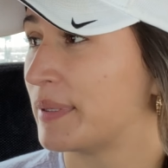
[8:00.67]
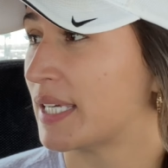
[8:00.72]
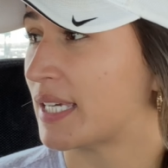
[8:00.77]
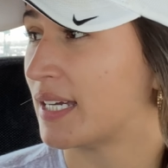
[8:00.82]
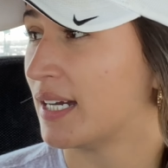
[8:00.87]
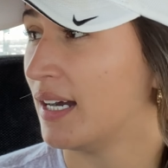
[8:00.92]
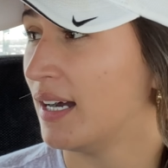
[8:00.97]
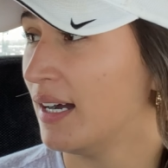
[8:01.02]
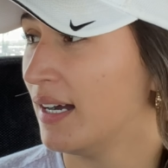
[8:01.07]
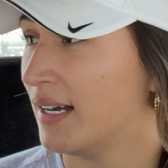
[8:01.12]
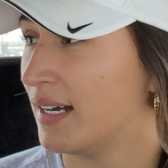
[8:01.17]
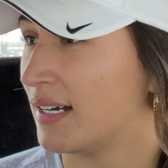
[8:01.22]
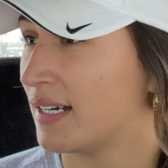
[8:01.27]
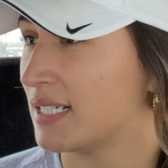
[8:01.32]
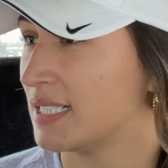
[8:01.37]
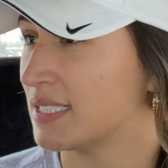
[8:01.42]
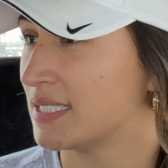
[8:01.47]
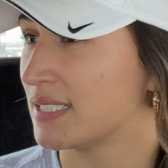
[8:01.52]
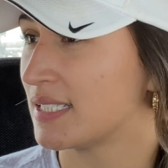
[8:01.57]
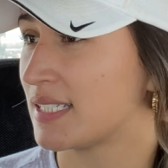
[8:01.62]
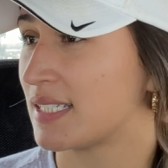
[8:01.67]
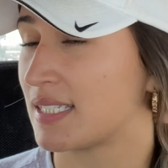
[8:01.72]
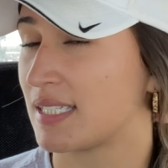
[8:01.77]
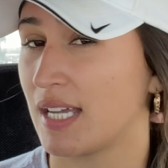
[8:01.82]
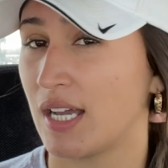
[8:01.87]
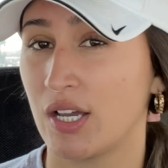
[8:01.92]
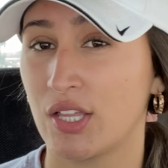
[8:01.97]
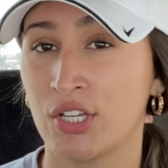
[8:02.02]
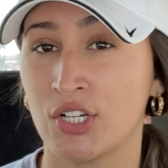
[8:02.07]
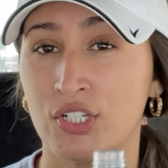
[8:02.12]
because
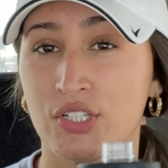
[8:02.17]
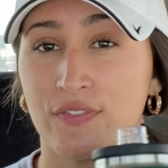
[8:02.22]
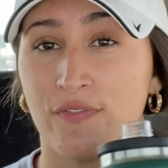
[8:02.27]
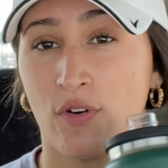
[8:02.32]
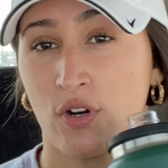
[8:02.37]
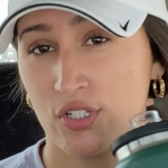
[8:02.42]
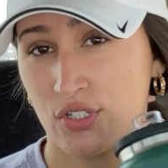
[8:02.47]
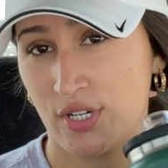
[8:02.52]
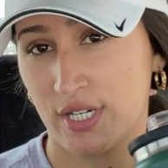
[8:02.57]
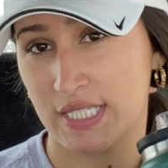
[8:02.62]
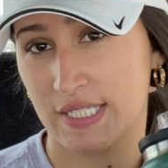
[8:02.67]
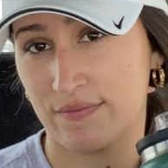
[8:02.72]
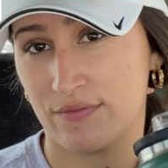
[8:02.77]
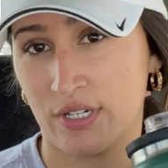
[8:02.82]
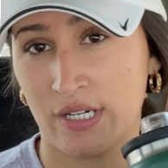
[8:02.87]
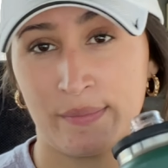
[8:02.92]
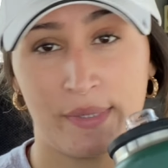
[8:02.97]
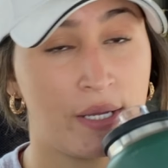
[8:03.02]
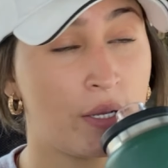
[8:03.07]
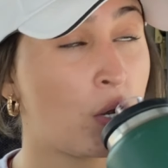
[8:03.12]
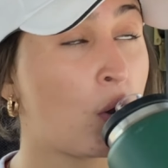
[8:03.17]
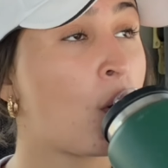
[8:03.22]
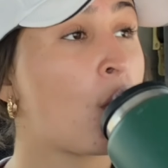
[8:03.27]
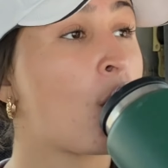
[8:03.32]
there's four trucks in front of me.